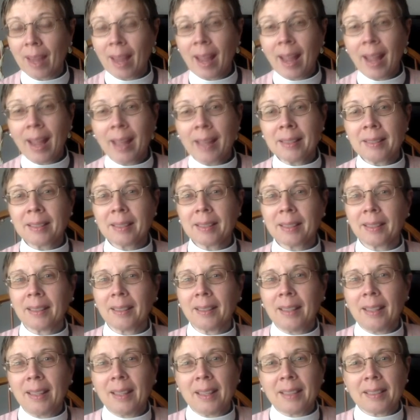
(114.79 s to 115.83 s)
And
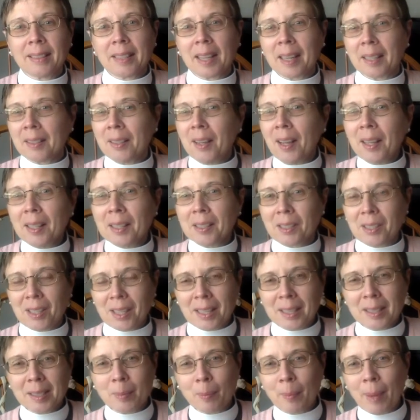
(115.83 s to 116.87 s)
technology
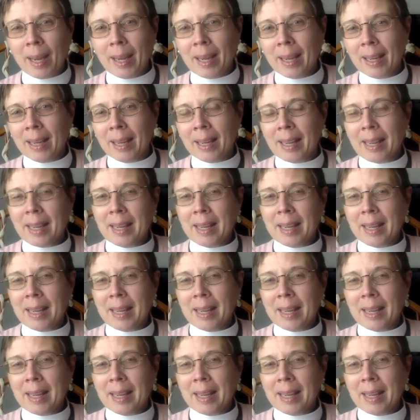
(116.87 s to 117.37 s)
is making it